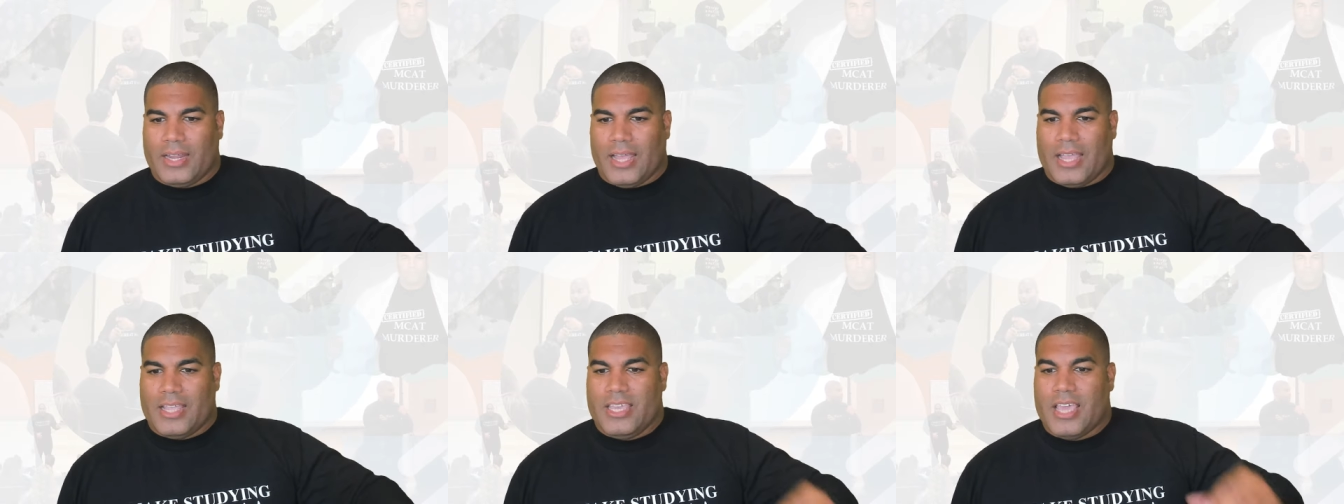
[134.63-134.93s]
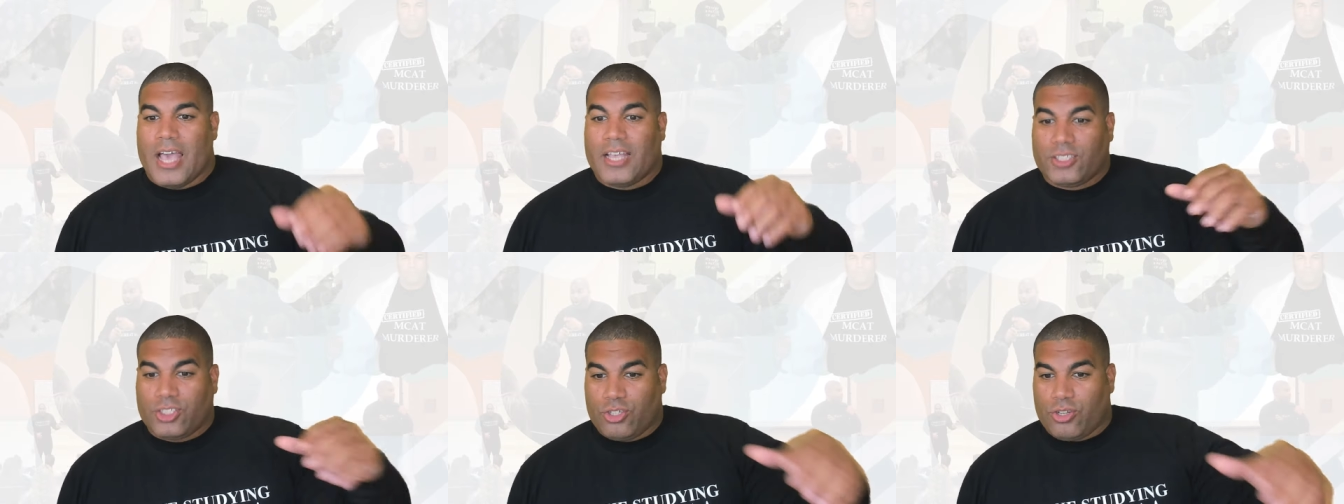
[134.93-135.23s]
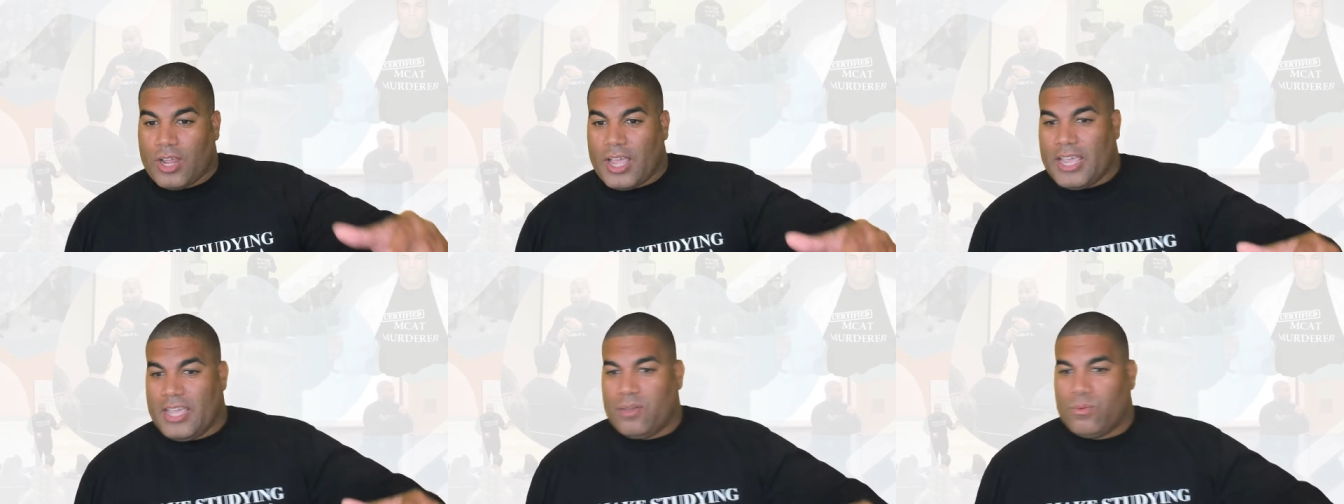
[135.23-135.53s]
And
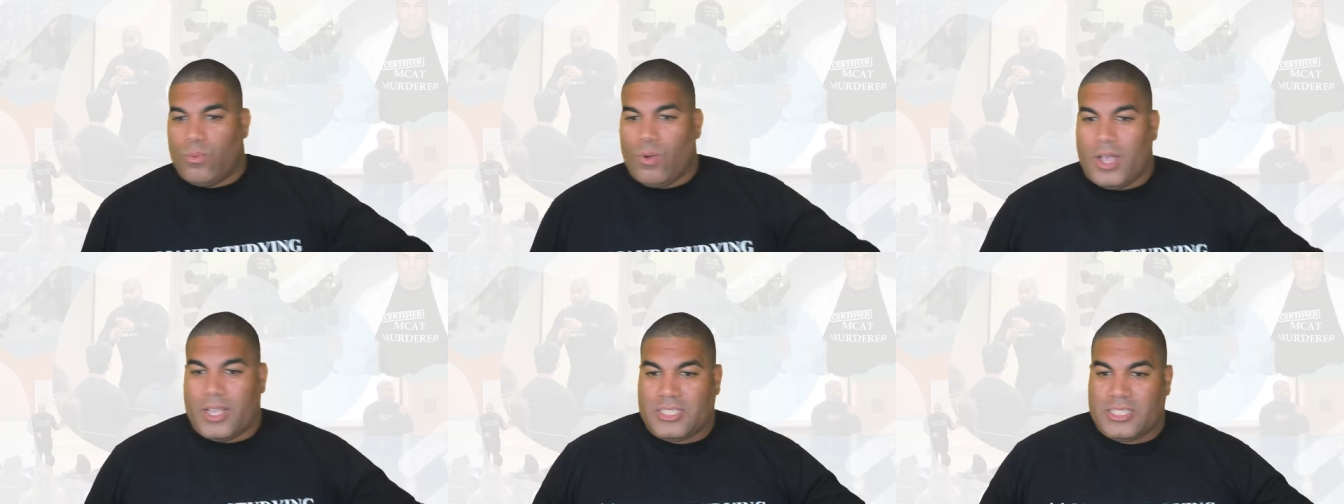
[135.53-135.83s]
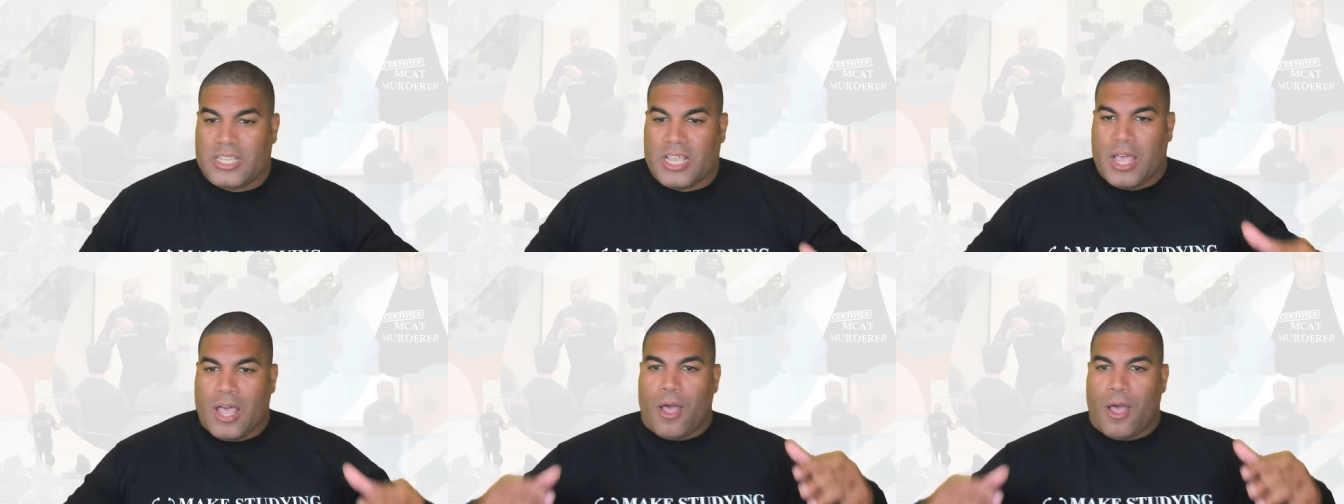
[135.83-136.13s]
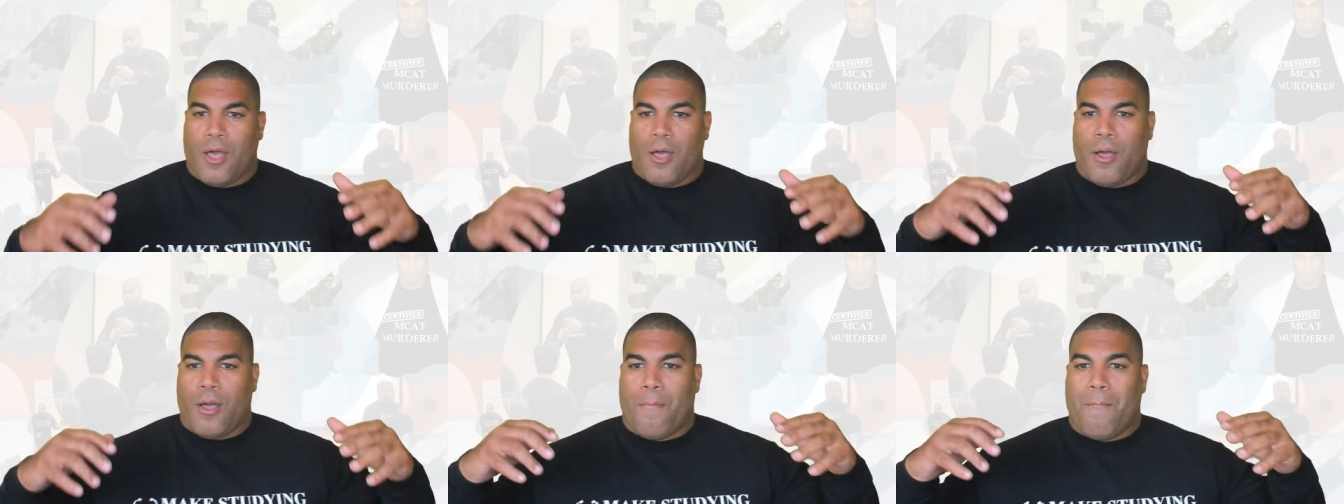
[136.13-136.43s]
yesterday it was
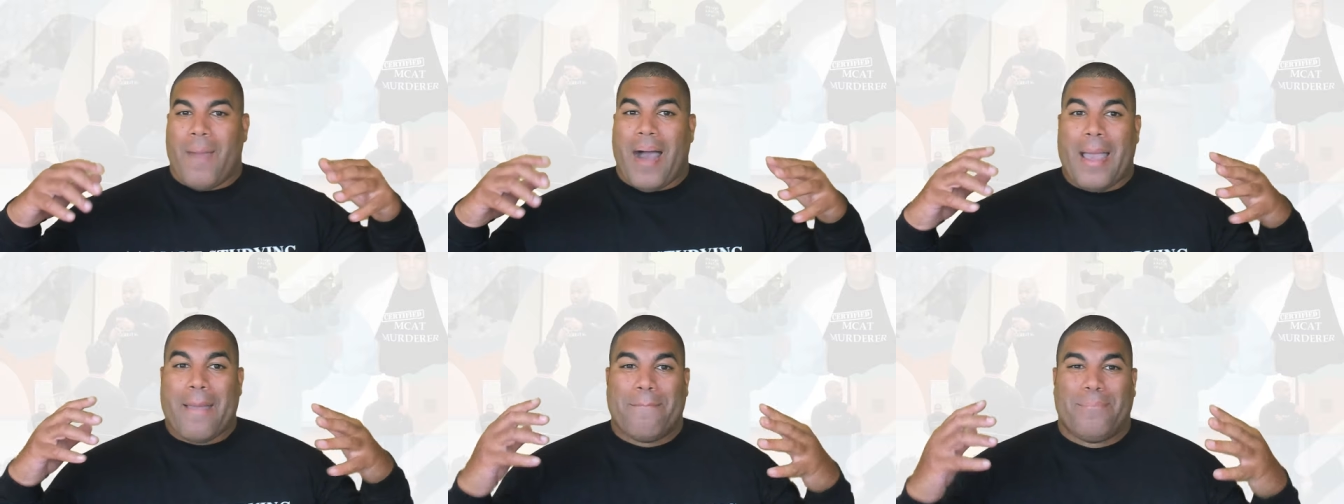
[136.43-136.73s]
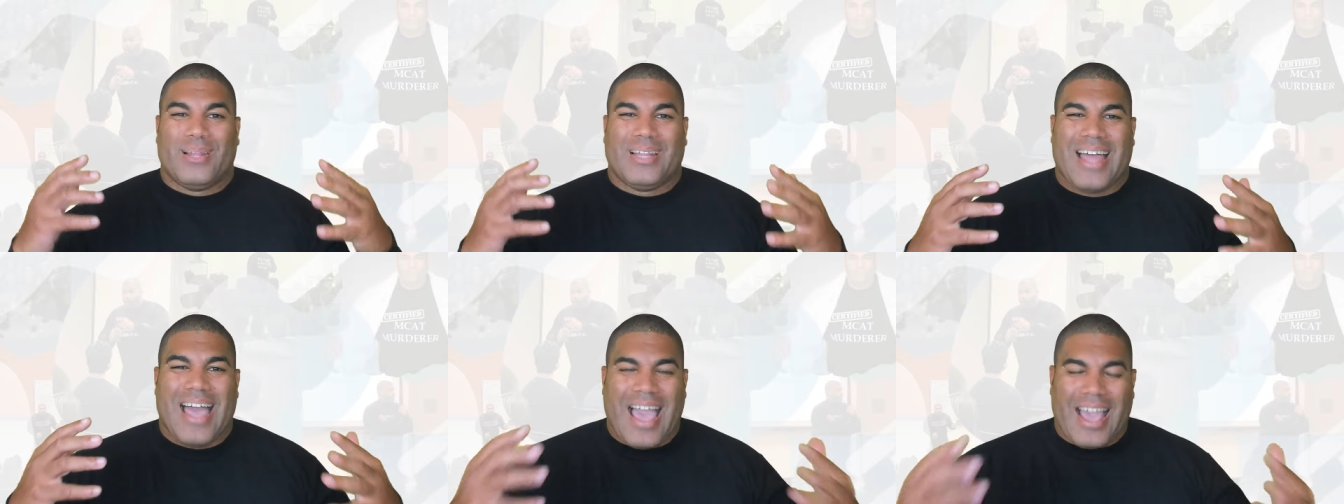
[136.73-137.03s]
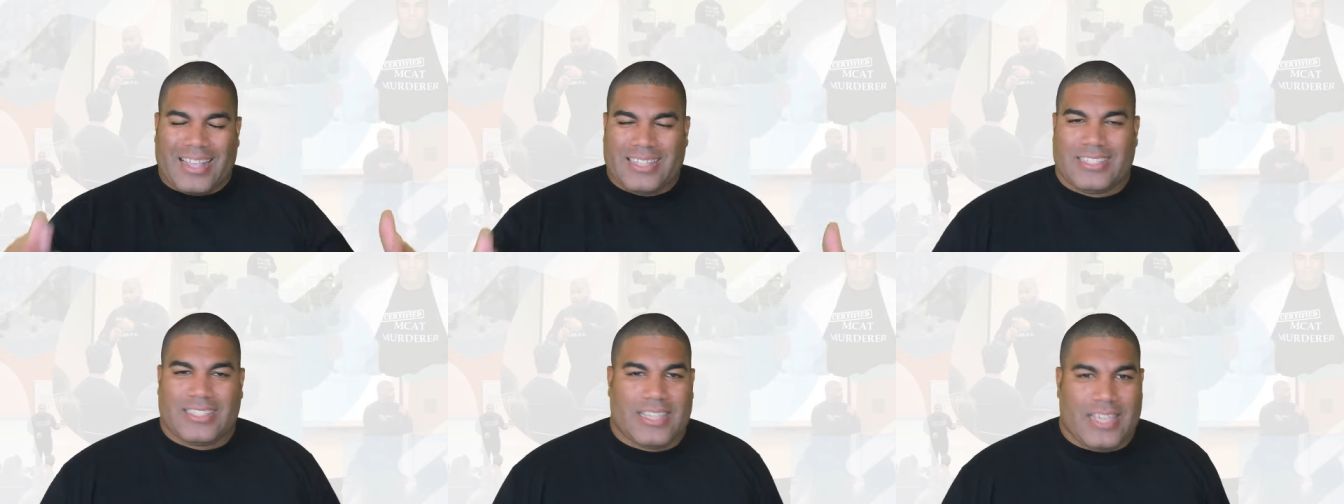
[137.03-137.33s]
my
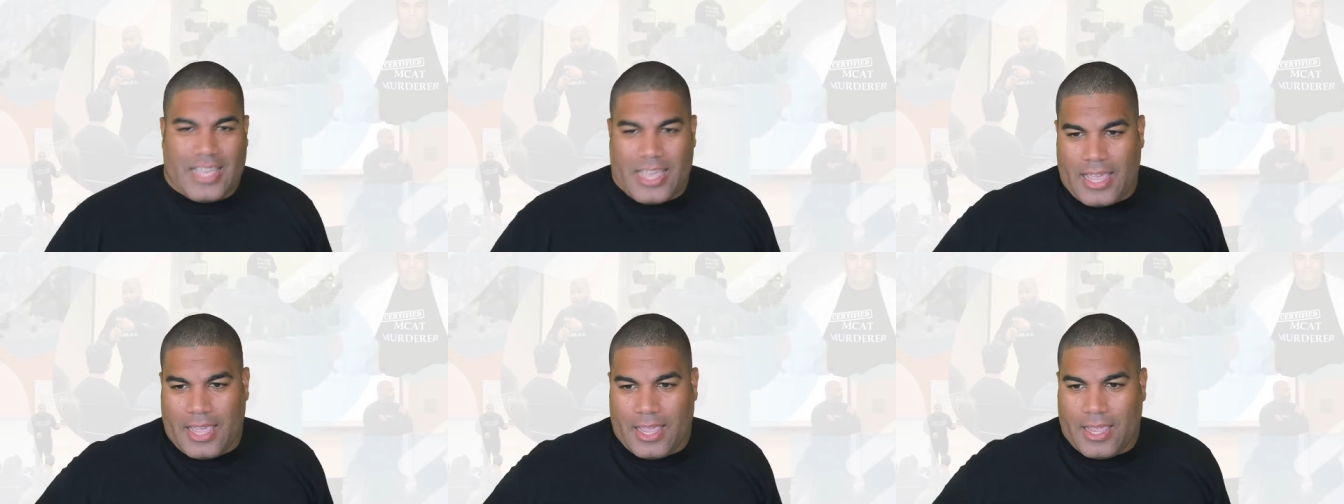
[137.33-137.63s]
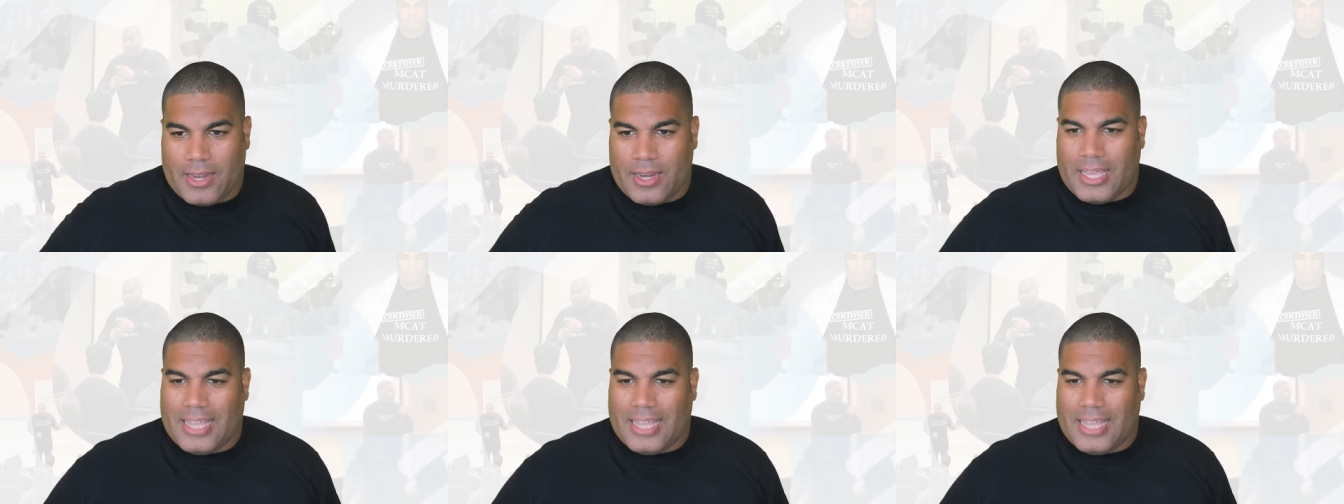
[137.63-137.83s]
black skin